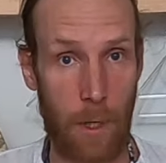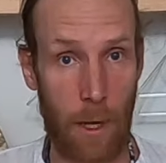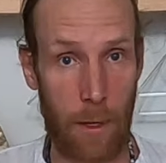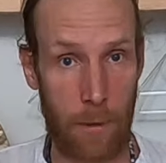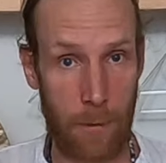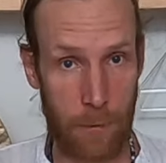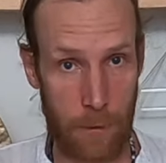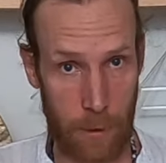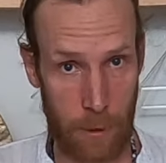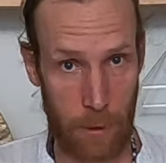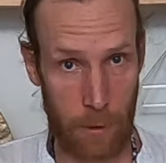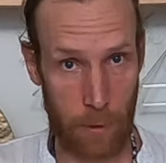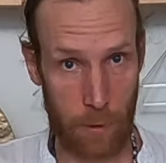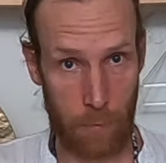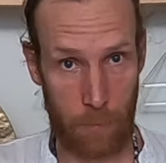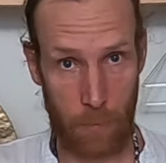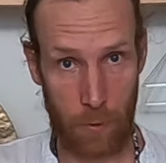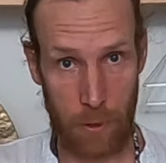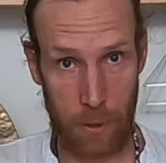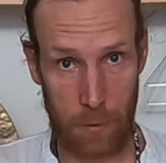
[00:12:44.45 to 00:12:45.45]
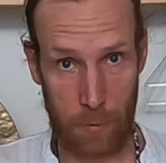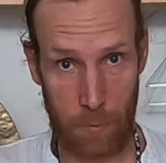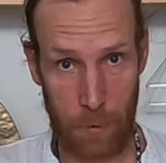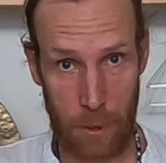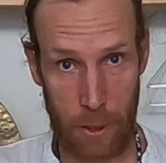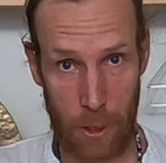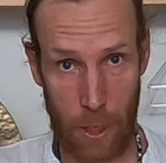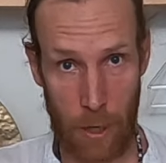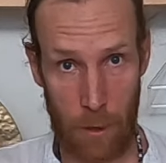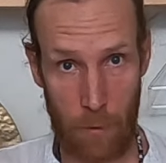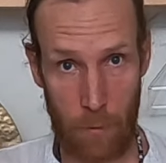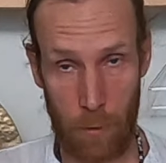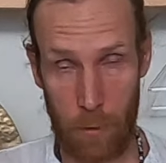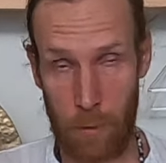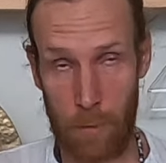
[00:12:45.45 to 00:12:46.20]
guidance here, please reach out.